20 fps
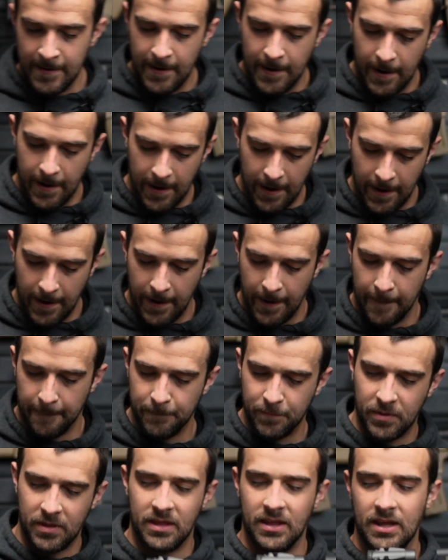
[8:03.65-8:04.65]

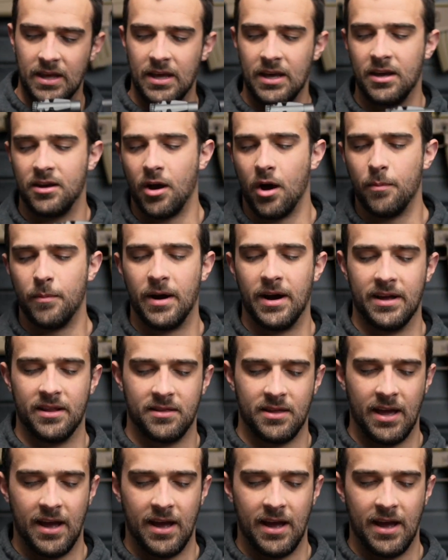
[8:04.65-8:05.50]
The comb height